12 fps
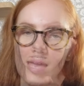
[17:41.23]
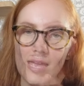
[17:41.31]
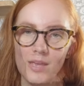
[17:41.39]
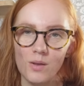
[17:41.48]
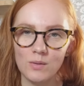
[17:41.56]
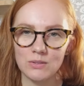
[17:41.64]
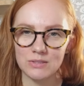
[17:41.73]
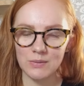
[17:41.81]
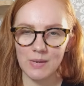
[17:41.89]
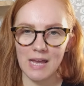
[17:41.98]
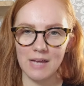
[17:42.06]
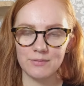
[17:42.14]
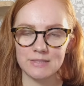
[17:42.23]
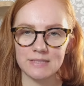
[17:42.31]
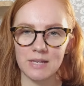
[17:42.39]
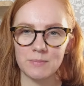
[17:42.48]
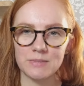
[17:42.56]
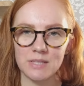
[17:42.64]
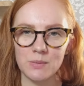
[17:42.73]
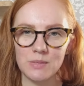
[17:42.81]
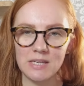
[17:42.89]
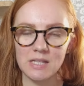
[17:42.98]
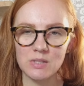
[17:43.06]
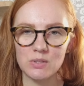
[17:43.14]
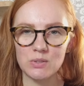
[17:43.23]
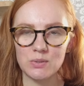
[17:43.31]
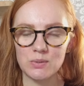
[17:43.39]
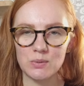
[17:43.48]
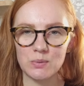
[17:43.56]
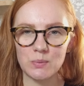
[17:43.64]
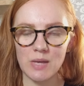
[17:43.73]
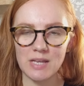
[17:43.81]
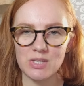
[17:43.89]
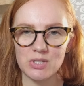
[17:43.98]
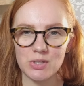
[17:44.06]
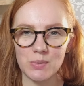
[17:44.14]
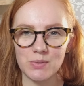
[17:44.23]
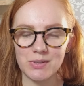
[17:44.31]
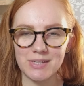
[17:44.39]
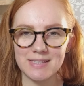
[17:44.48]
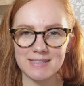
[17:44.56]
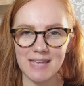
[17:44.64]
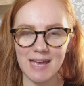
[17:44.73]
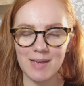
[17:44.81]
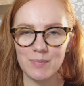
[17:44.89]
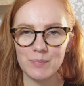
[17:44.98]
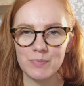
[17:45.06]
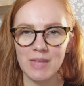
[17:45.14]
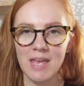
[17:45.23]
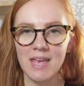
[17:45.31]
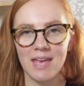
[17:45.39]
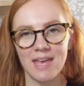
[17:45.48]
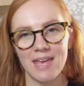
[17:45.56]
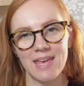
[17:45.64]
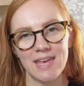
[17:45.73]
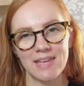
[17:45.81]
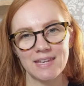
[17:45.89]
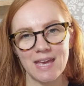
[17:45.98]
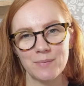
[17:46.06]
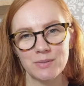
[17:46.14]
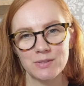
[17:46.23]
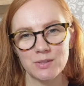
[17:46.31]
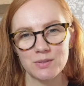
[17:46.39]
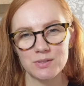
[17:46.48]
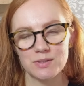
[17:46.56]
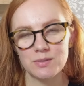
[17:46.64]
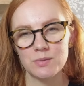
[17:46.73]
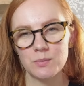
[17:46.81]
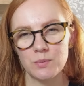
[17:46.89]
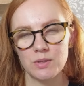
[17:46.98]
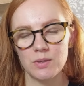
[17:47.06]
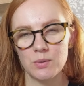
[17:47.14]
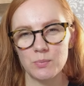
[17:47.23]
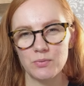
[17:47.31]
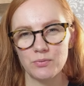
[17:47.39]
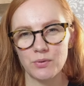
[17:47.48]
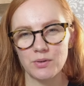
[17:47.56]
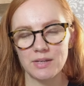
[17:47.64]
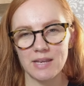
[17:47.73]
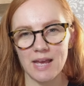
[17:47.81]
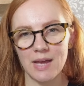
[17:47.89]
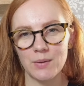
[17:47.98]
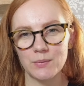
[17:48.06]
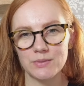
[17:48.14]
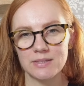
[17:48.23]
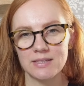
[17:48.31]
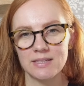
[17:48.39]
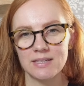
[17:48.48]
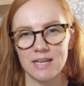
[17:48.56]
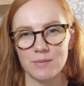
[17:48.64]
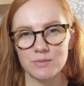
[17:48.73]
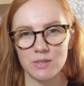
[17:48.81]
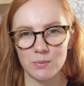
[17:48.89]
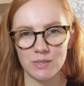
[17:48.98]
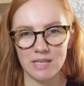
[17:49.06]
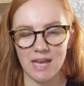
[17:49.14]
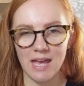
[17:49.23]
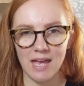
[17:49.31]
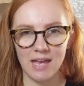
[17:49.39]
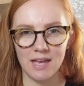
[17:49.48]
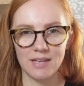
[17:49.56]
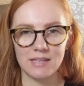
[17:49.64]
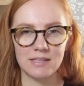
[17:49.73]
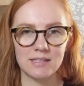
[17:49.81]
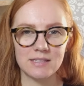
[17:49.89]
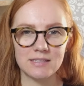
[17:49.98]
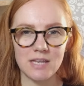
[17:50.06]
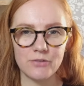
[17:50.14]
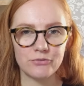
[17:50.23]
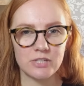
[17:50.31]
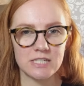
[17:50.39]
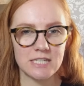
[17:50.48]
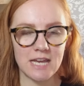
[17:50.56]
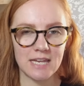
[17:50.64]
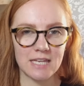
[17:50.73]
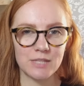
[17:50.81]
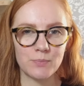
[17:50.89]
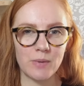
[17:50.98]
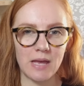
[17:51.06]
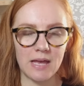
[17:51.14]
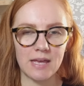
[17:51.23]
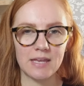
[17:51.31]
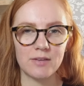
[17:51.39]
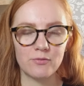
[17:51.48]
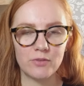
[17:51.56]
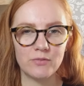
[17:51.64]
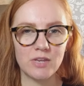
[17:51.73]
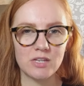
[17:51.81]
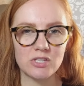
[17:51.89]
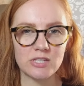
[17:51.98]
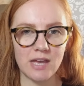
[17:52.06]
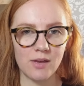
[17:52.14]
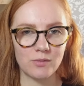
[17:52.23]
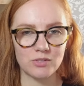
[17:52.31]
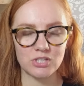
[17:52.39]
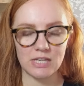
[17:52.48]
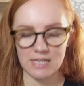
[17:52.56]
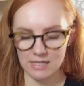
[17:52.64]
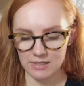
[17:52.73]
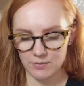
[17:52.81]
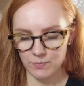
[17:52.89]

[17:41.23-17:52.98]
I also have some sewing to show you this time, and I've been talking with you before that I'm sewing a Daphne jacket by Vivian, Shao, Chen,